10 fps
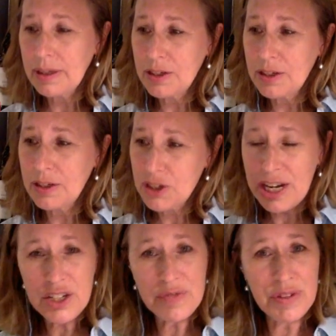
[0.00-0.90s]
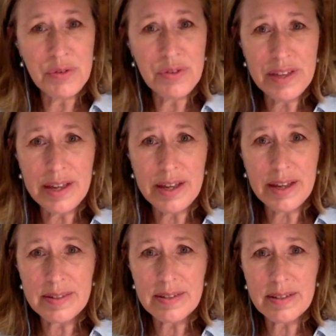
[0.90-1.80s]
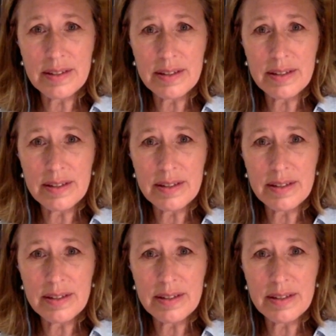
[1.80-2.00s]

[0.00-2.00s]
and just change a few things.